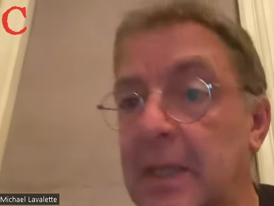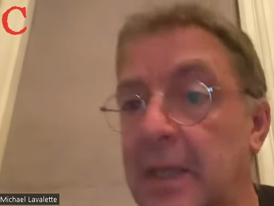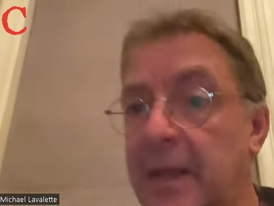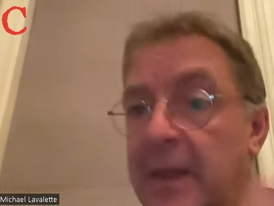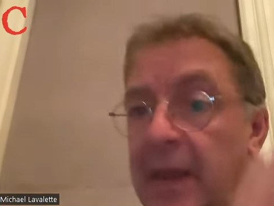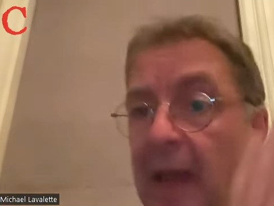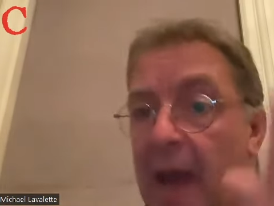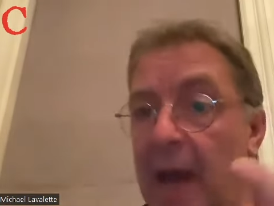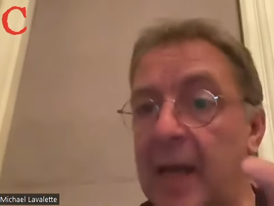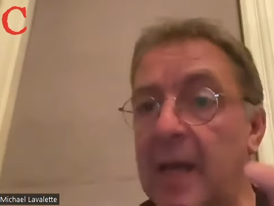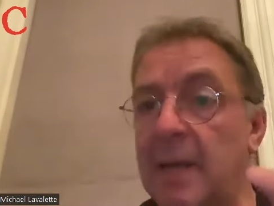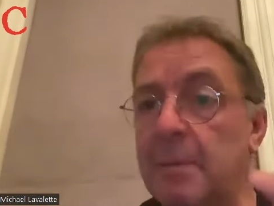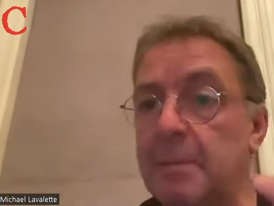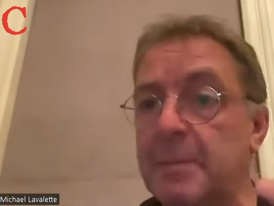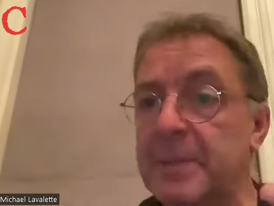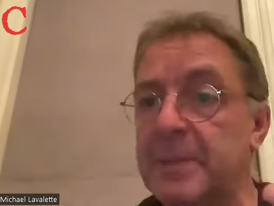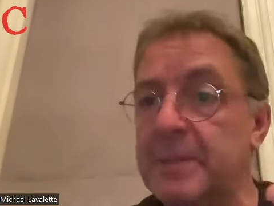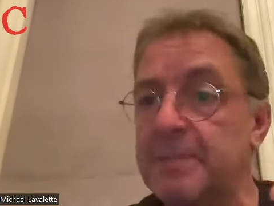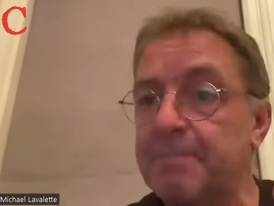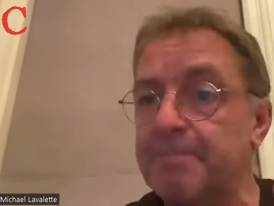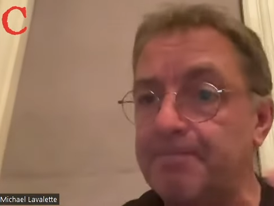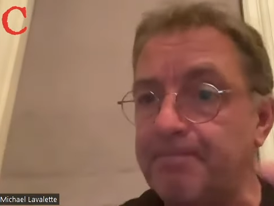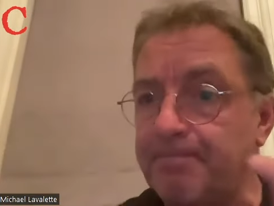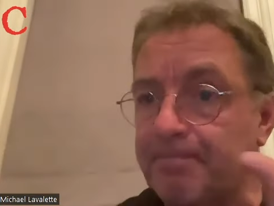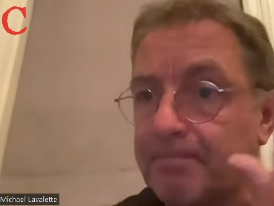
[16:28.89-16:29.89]
The
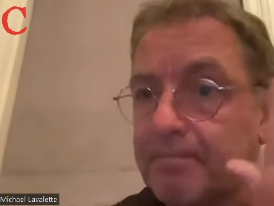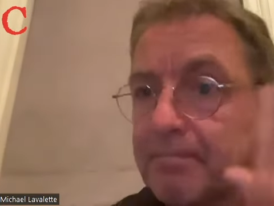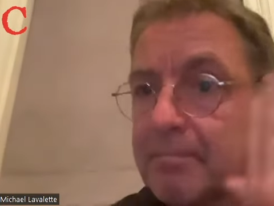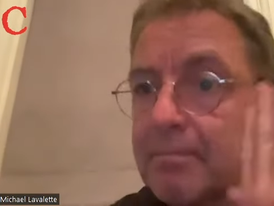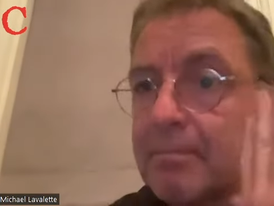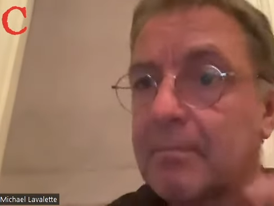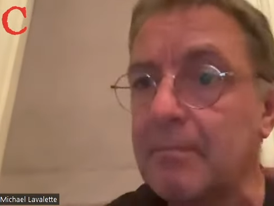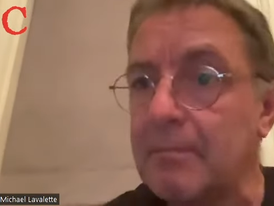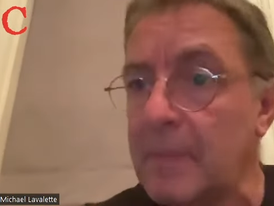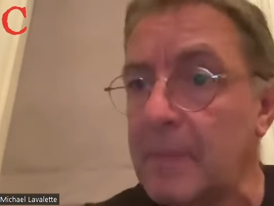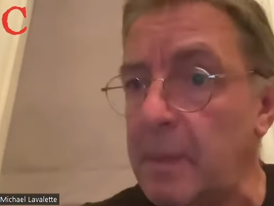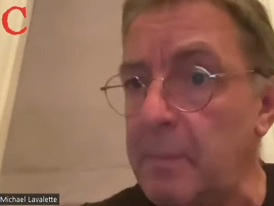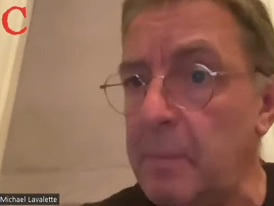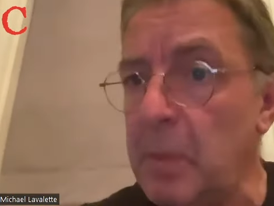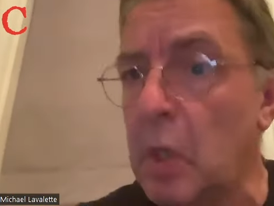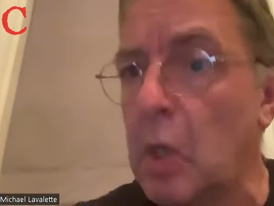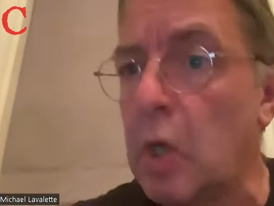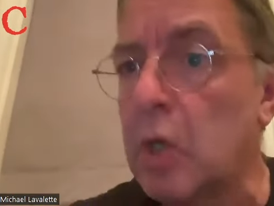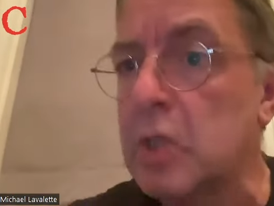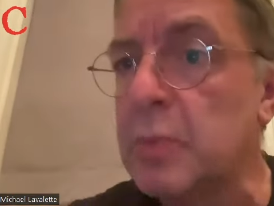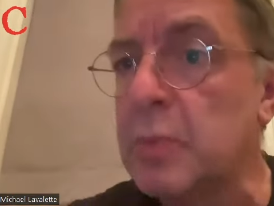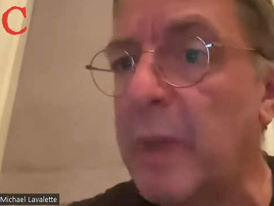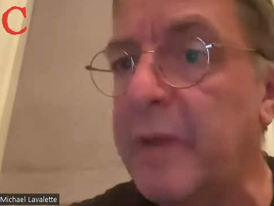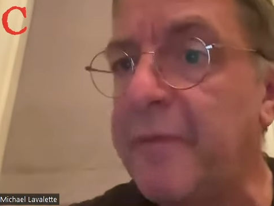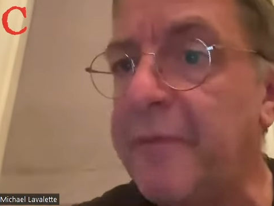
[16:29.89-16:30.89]
Arabs,
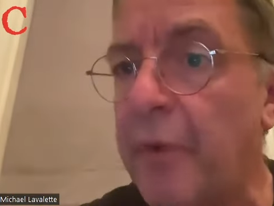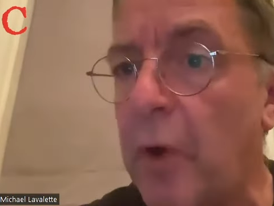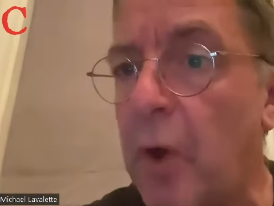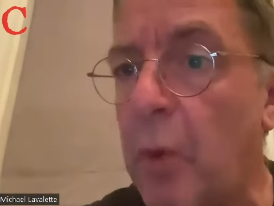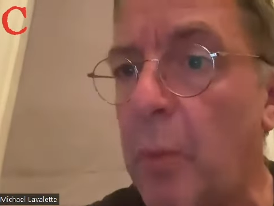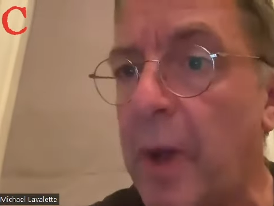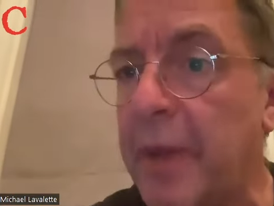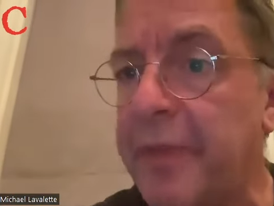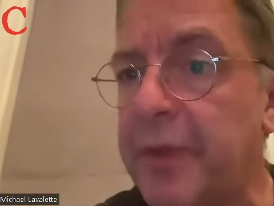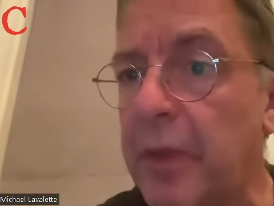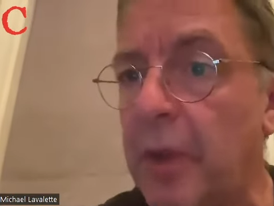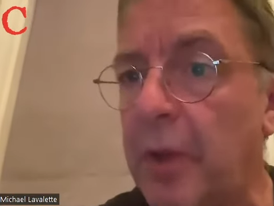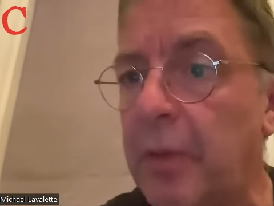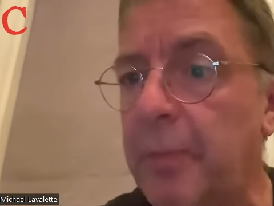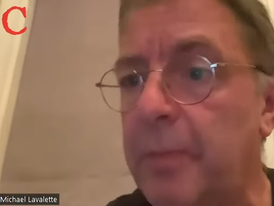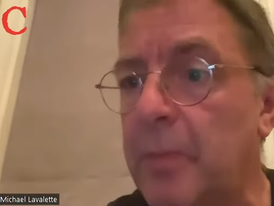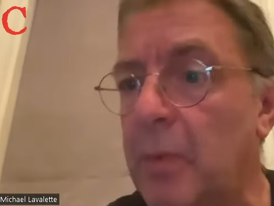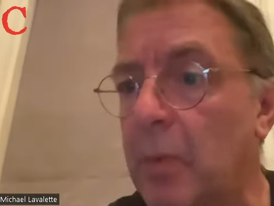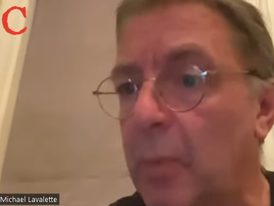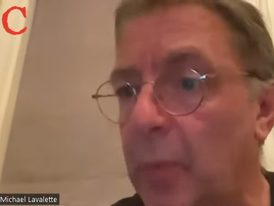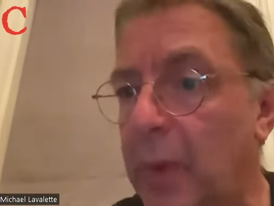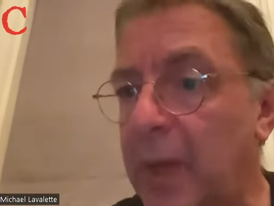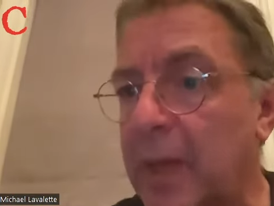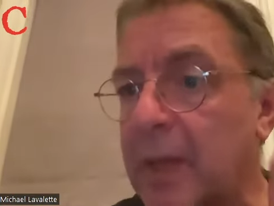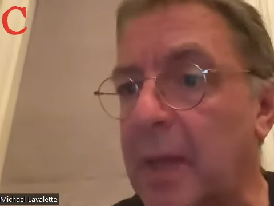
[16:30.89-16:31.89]
because we fought with you,
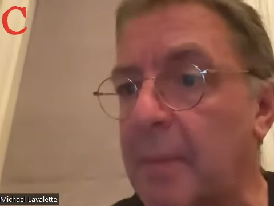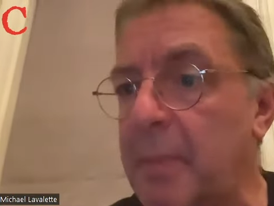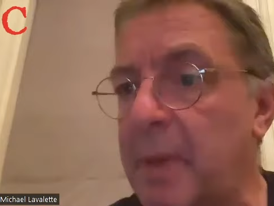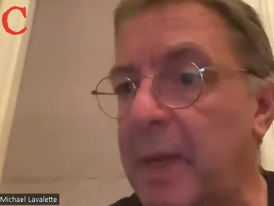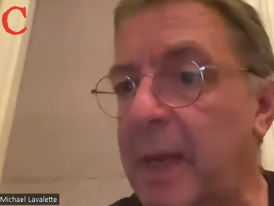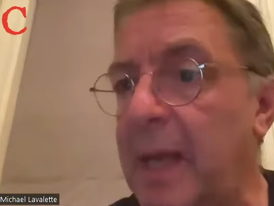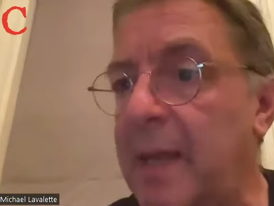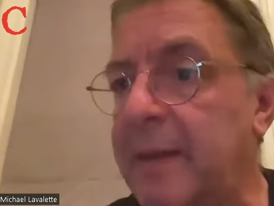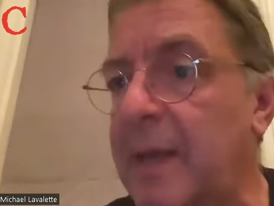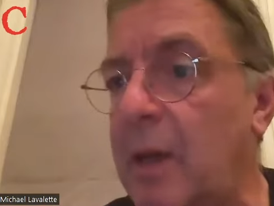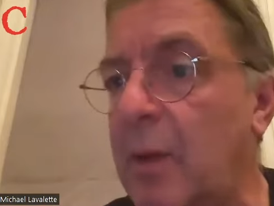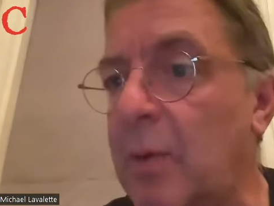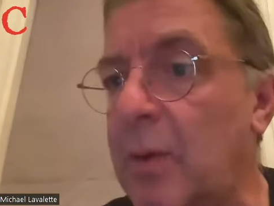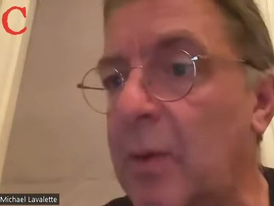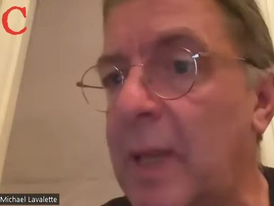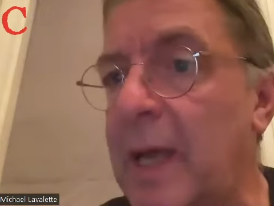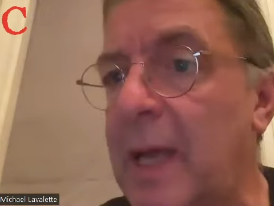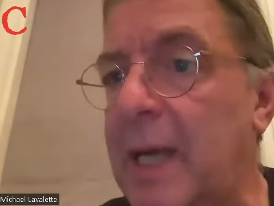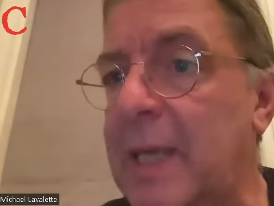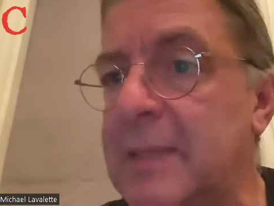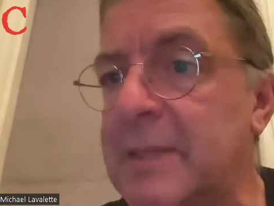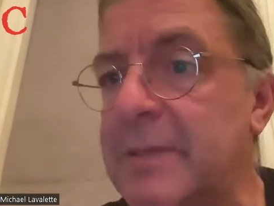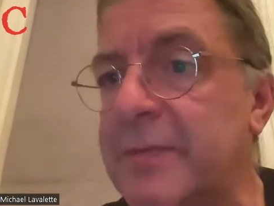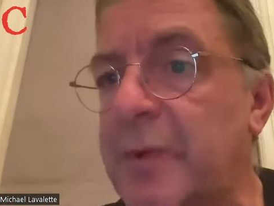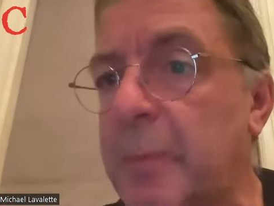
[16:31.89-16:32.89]
we liberated our
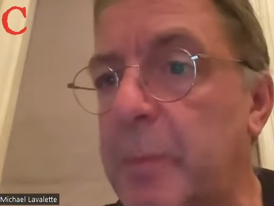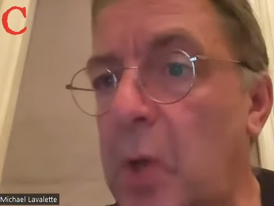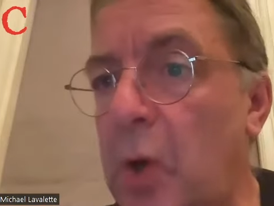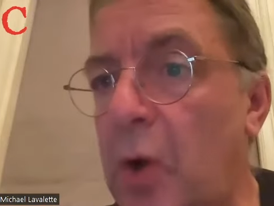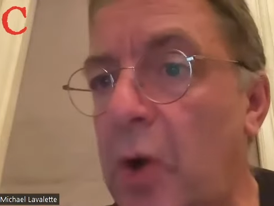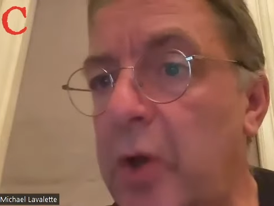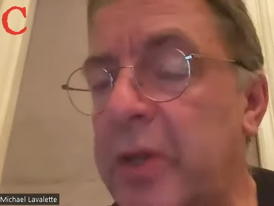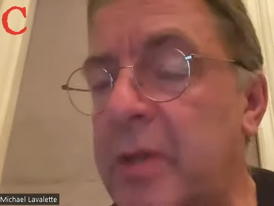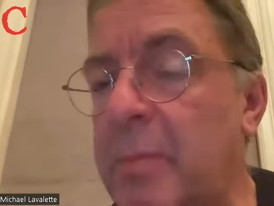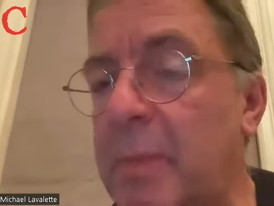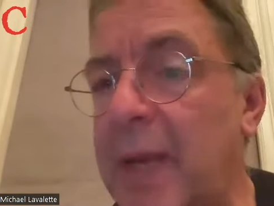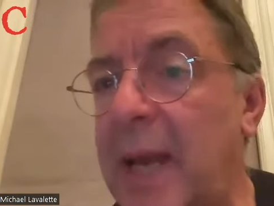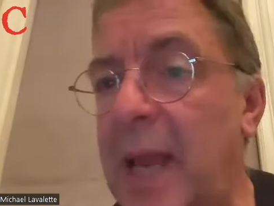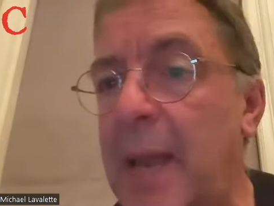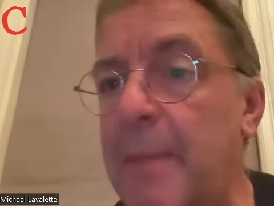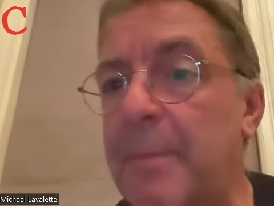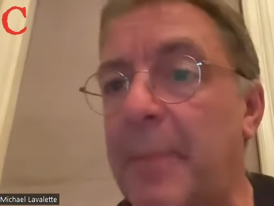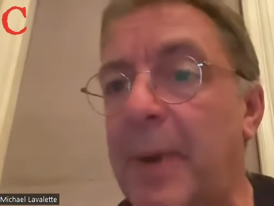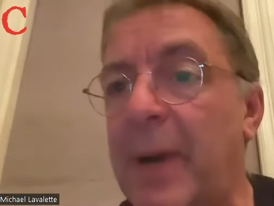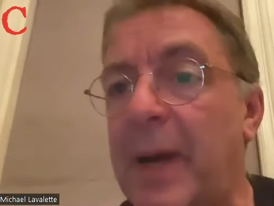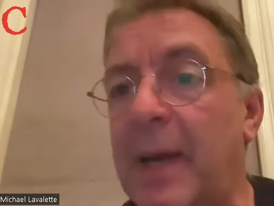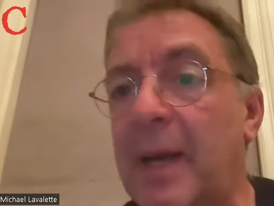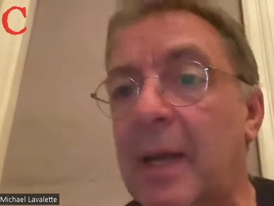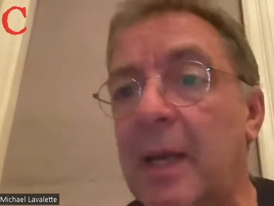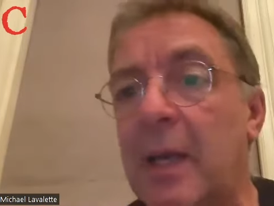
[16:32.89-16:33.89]
lands from the Ottoman
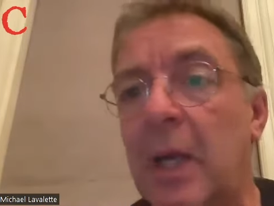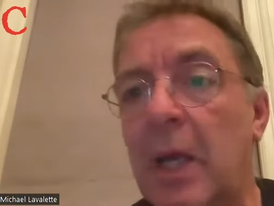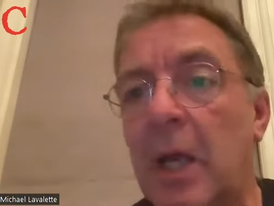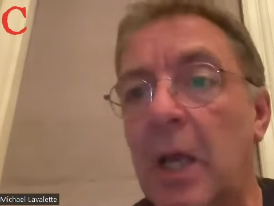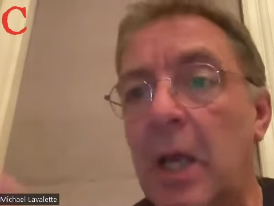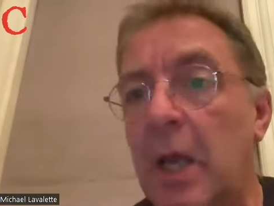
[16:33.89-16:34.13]
Empire,